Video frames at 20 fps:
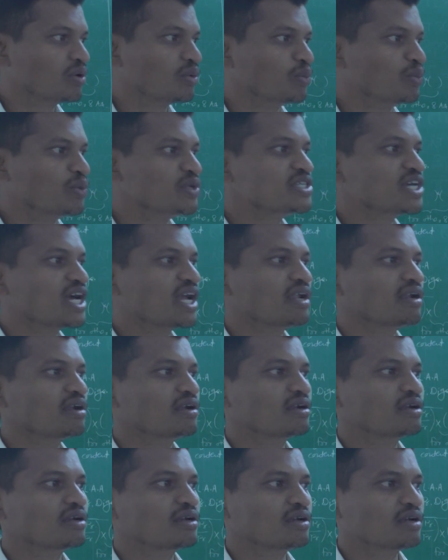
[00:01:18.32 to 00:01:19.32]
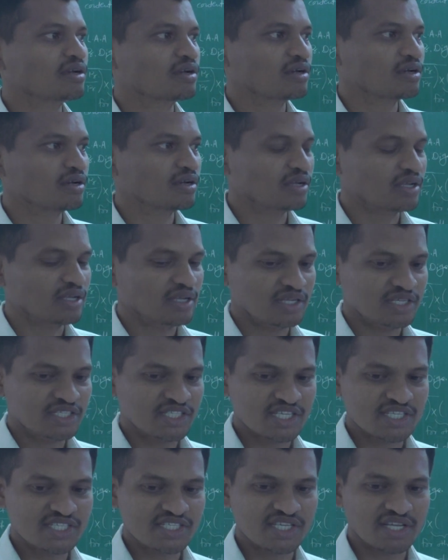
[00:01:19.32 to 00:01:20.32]
which are
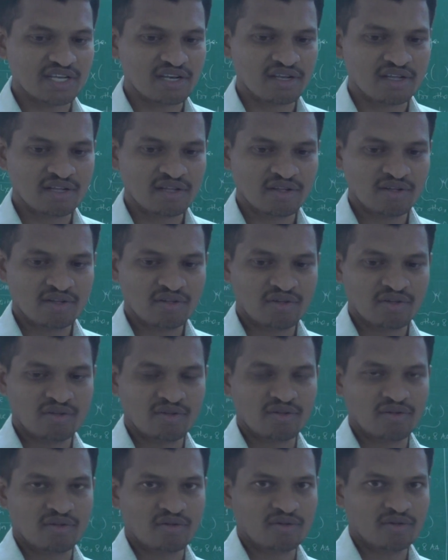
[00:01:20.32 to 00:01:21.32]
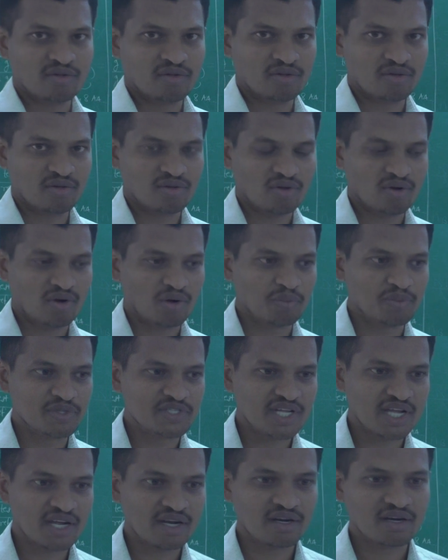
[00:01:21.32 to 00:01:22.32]
essential or
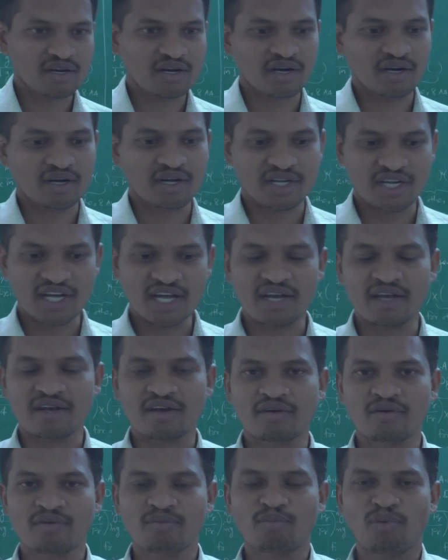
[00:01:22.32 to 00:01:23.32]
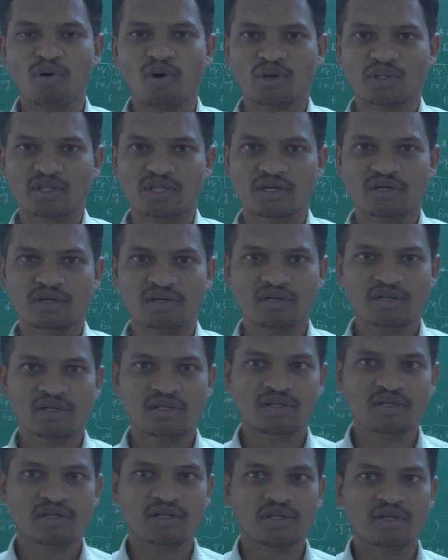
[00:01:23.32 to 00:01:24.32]
which are done for the
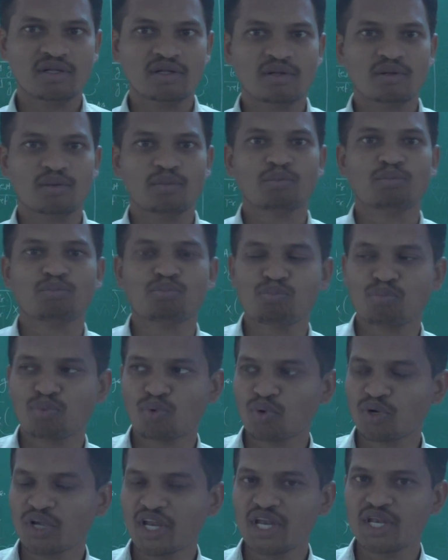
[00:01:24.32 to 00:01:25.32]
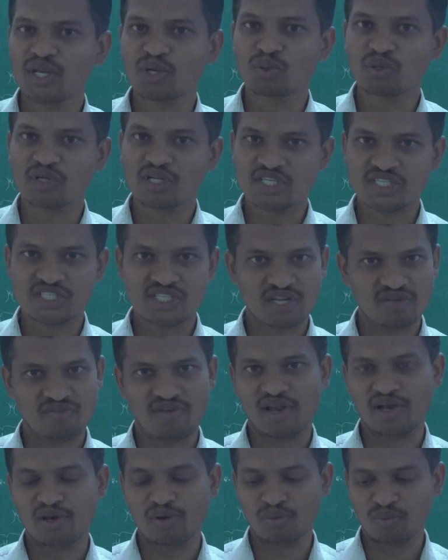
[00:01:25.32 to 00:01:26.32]
protein nutritional
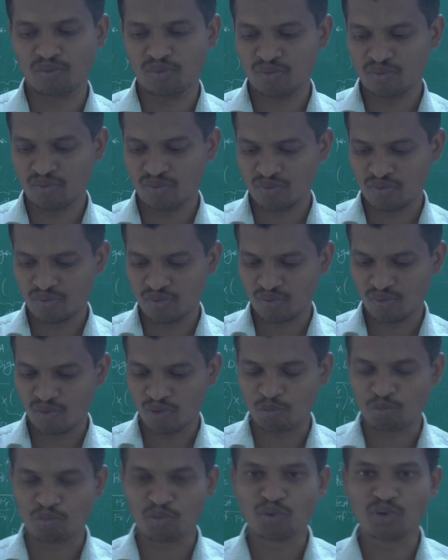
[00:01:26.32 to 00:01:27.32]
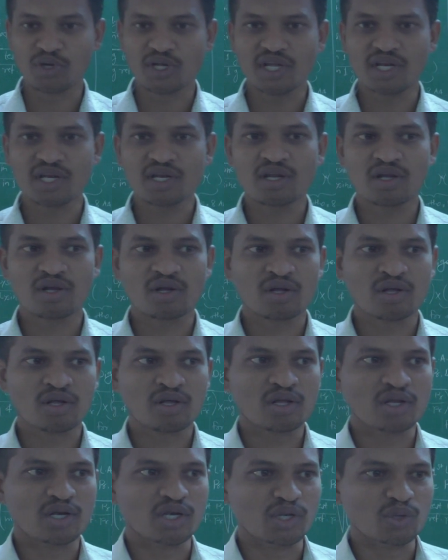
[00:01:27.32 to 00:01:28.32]
value or protein
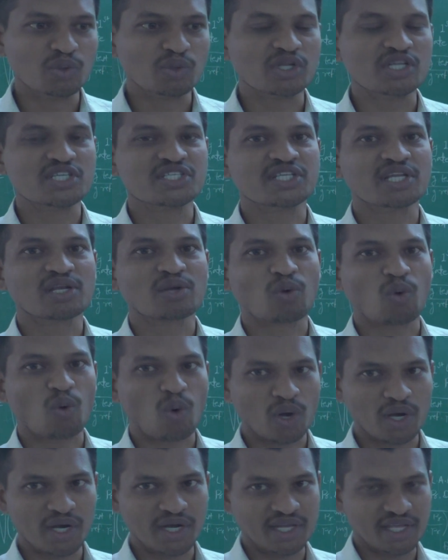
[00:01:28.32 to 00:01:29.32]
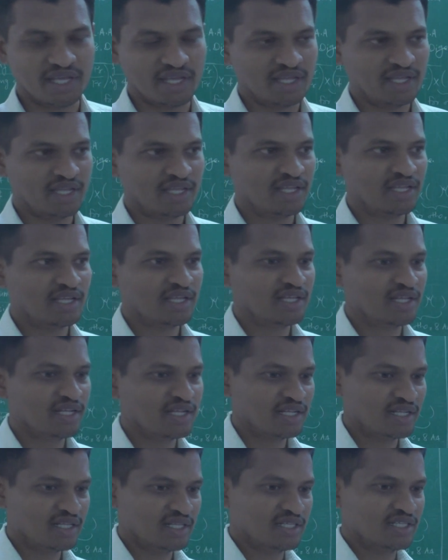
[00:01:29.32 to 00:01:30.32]
nutritional quality
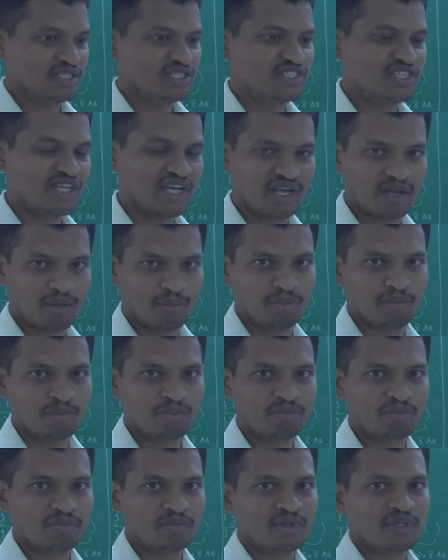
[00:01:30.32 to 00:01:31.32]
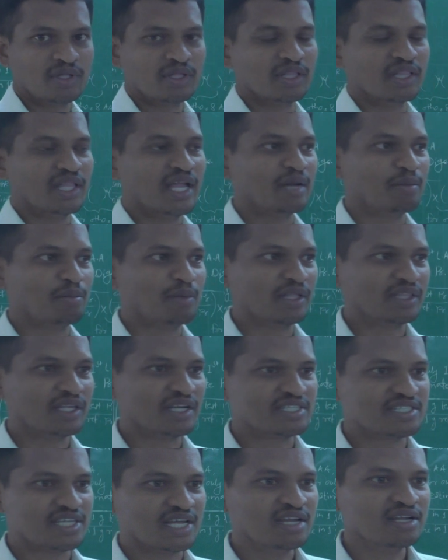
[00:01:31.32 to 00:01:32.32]
checkup. That
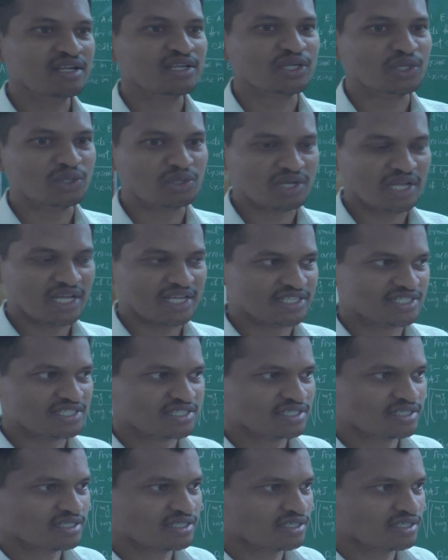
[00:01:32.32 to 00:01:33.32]
methods are utilized